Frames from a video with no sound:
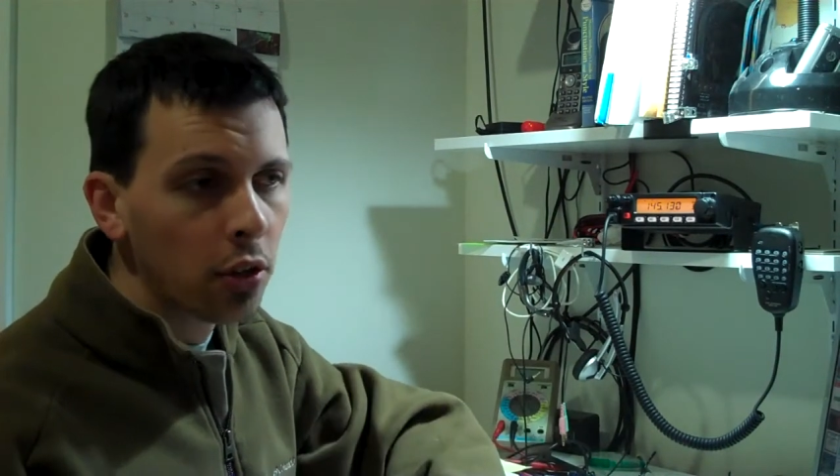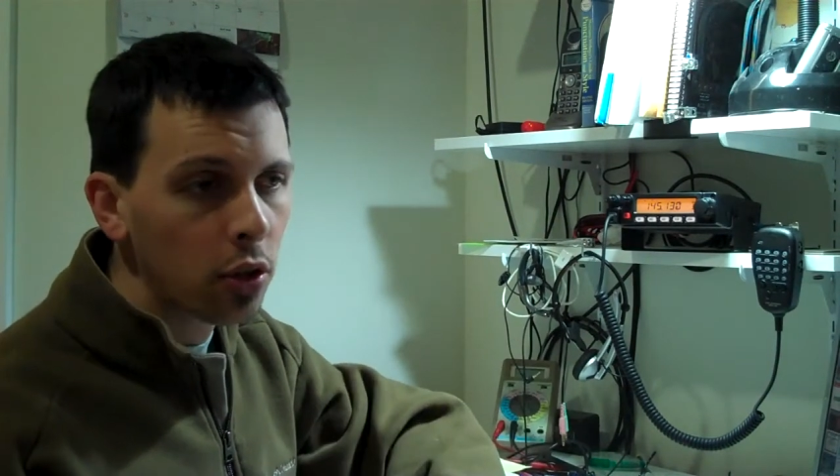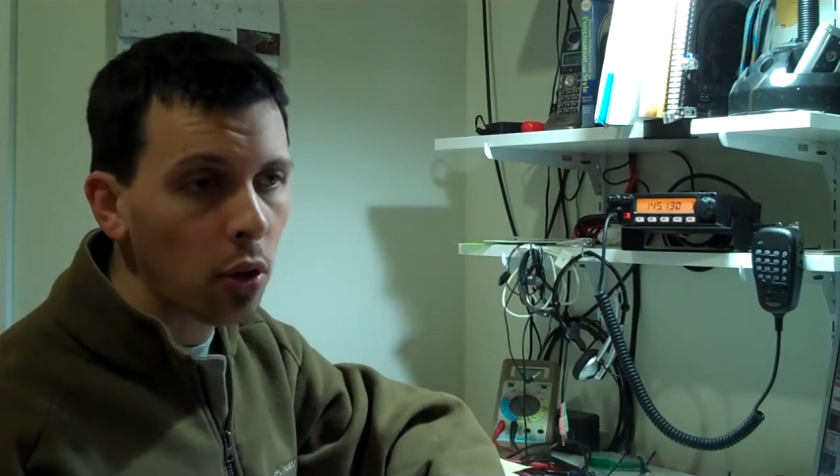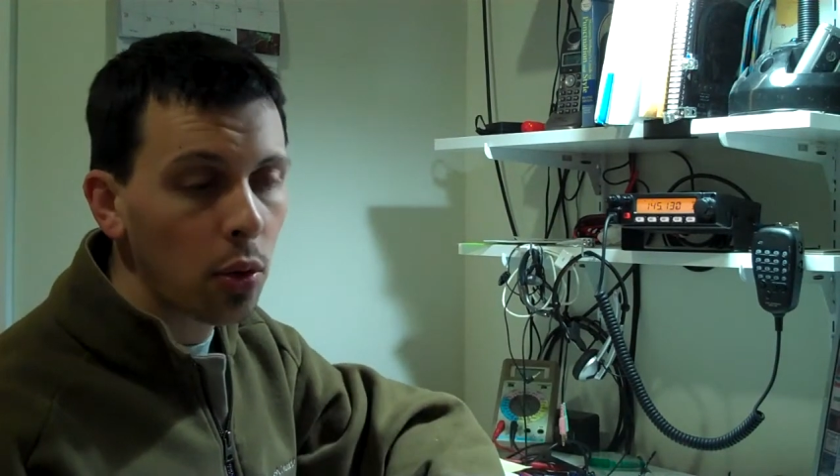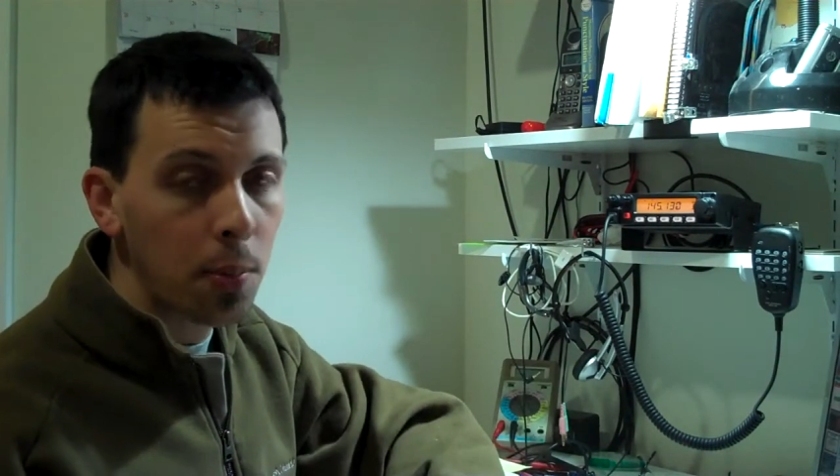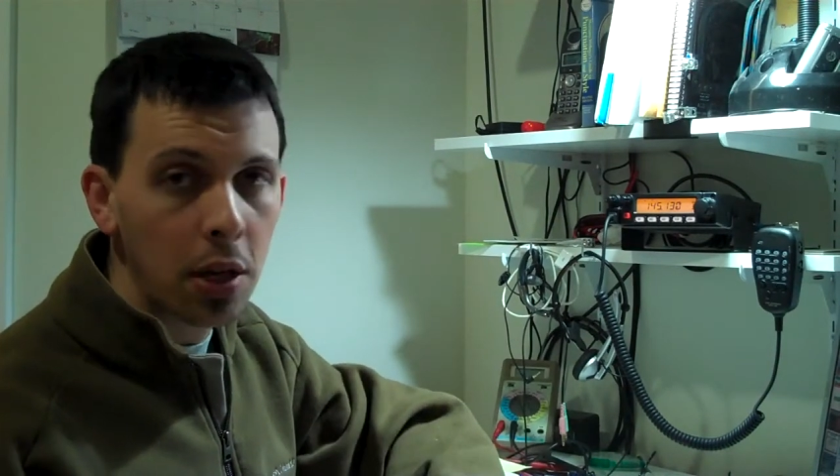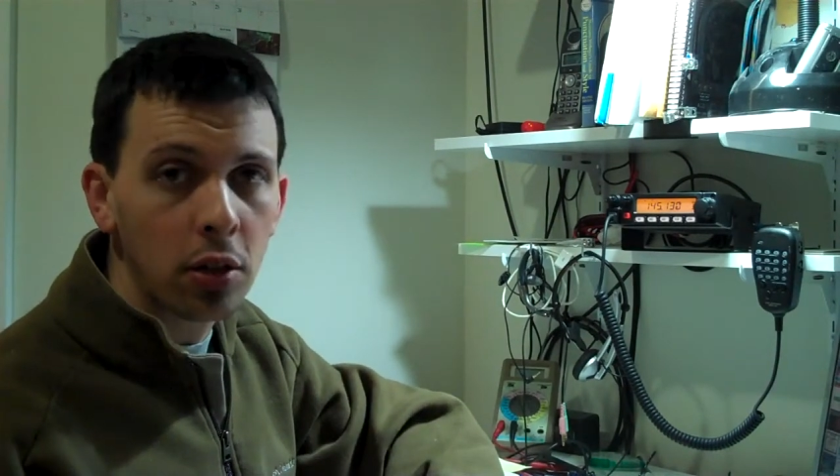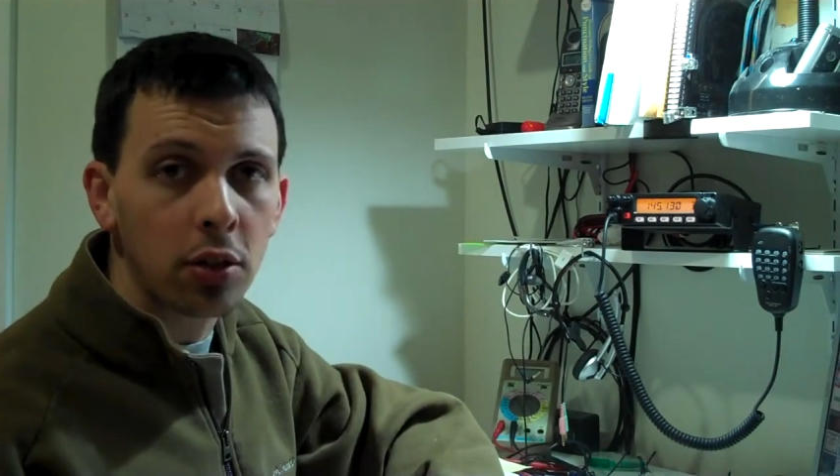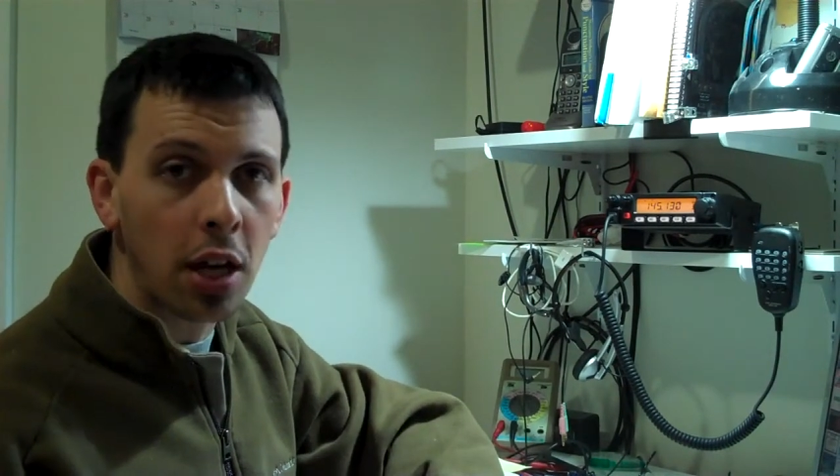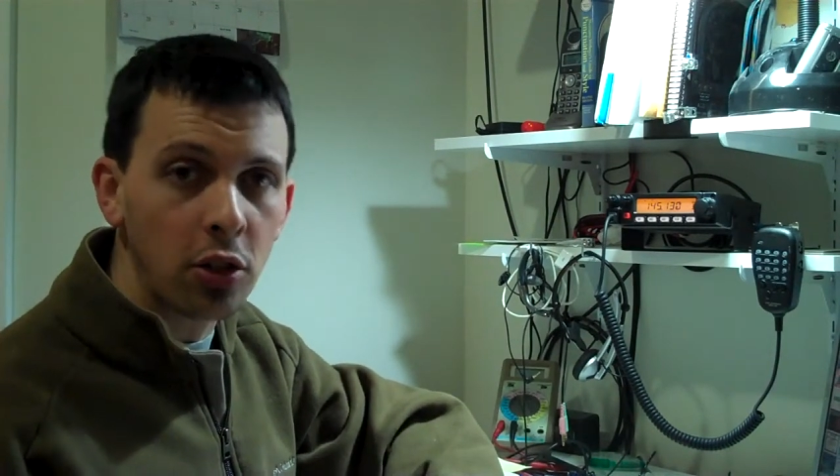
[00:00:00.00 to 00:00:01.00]
So a
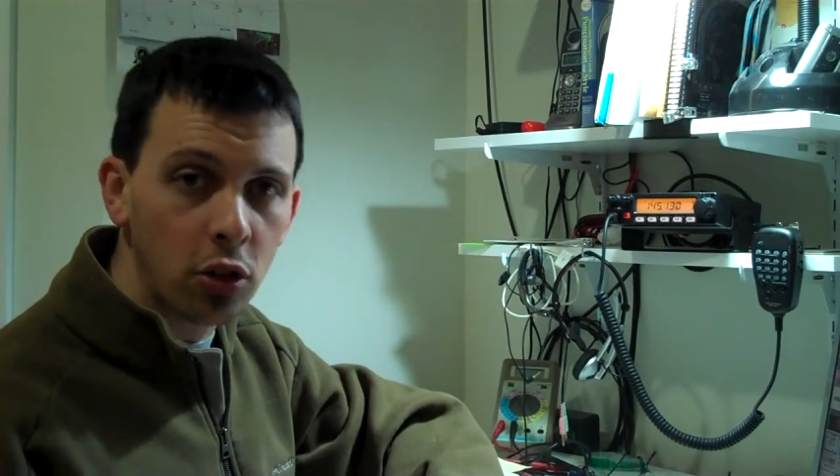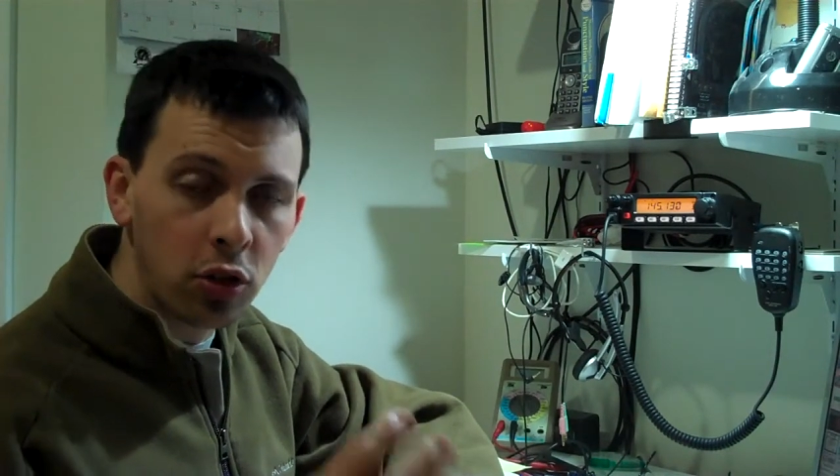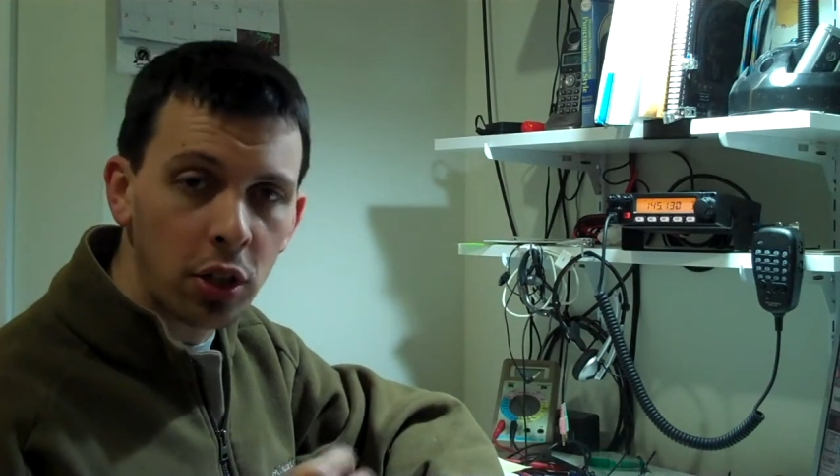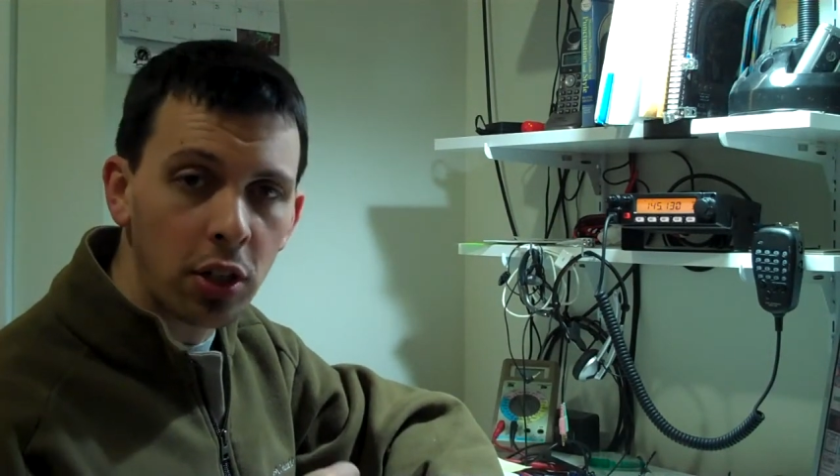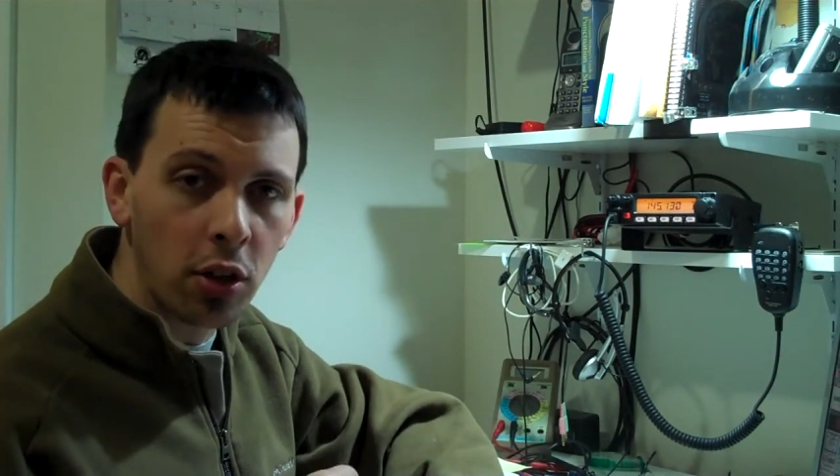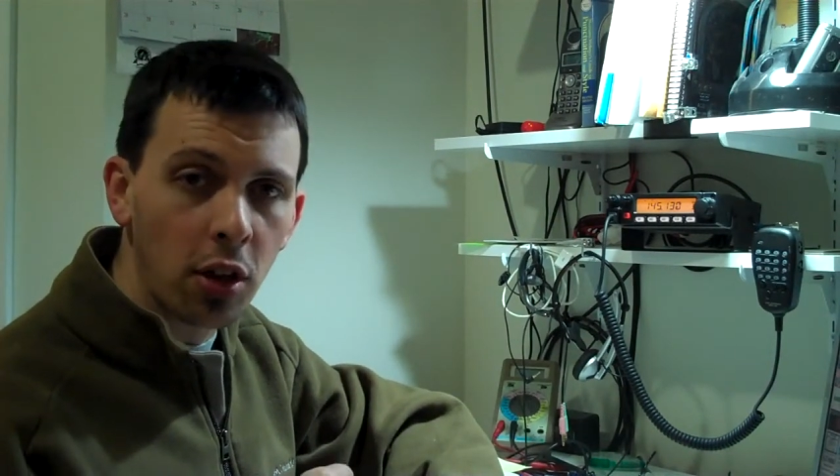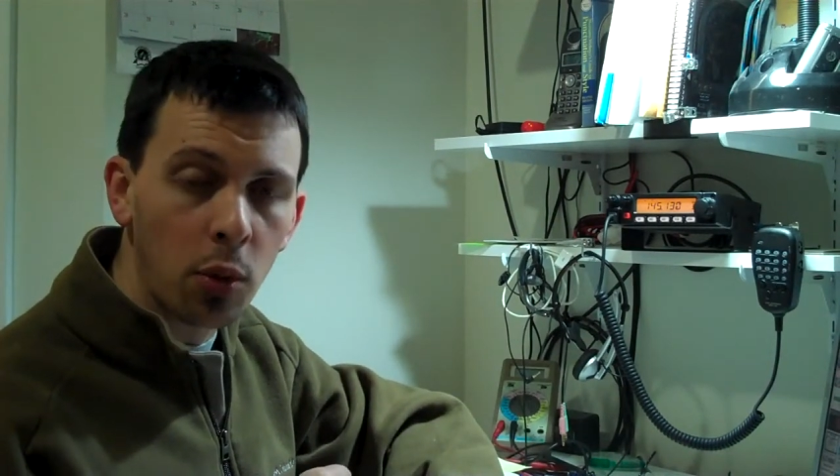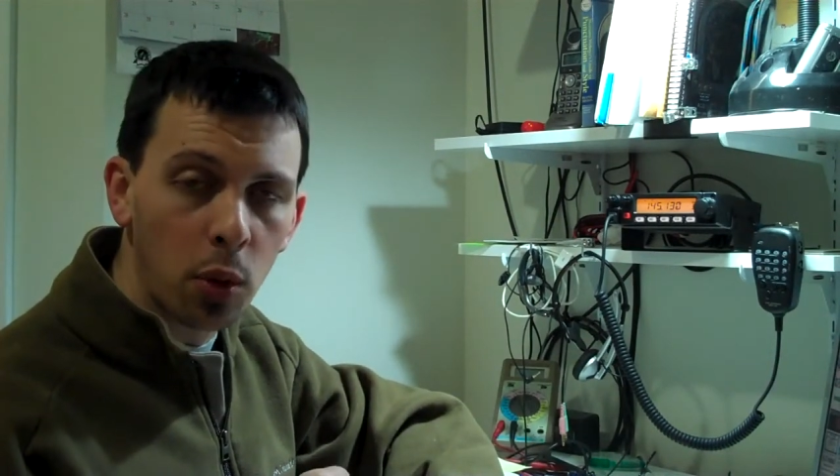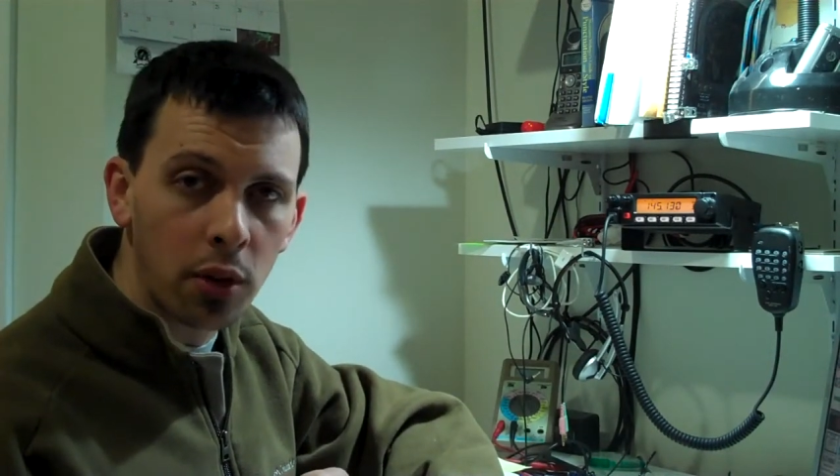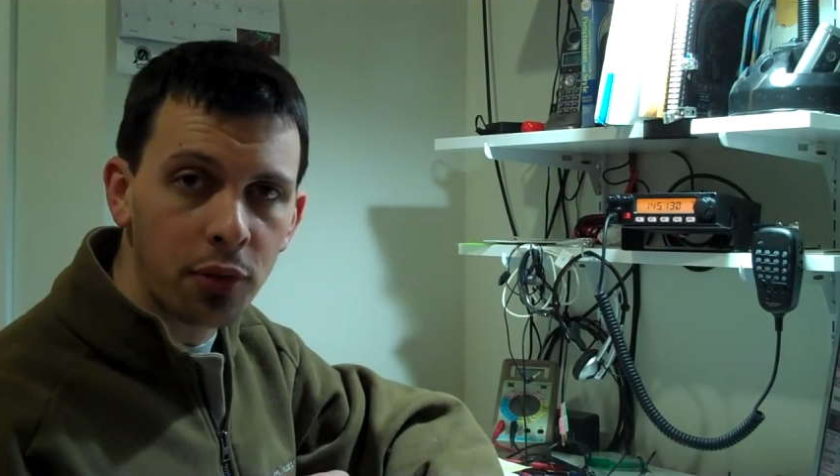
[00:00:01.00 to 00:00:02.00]
repeater takes your signal on one